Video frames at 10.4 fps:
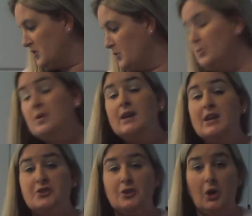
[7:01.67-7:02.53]
to
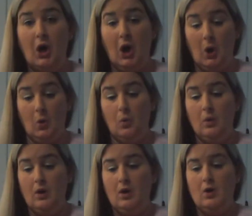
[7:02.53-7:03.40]
get your hole,
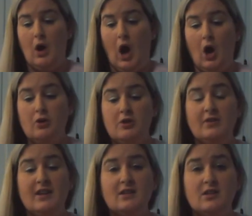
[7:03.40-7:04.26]
all you
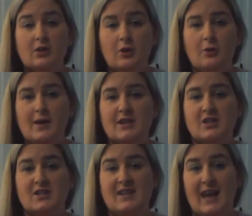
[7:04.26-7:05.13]
need to do is
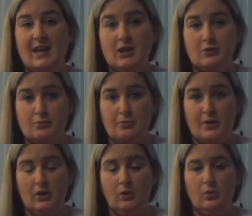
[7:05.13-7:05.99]
just take a
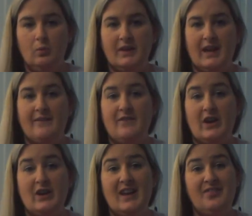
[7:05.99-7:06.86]
drill with a
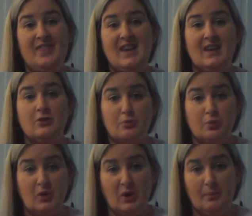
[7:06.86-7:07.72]
very thin
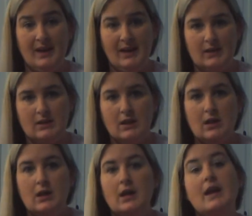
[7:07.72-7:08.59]
drill bit
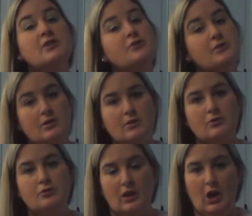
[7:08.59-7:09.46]
and
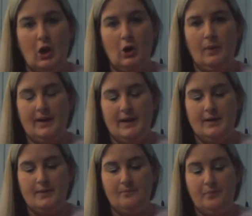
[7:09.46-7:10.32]
drill a hole in it.
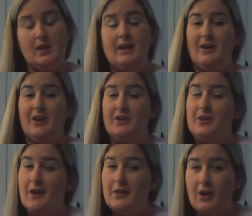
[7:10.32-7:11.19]
Now
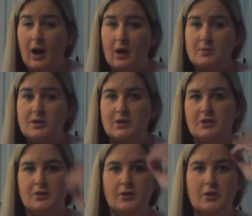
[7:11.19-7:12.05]
another option
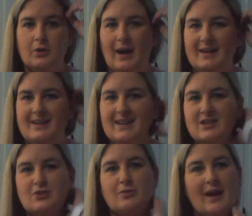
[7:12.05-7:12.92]
that you can do, I
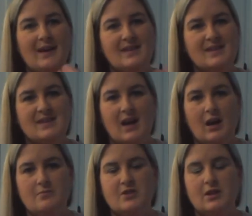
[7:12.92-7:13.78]
didn't try this
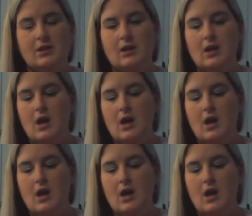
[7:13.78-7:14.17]
option,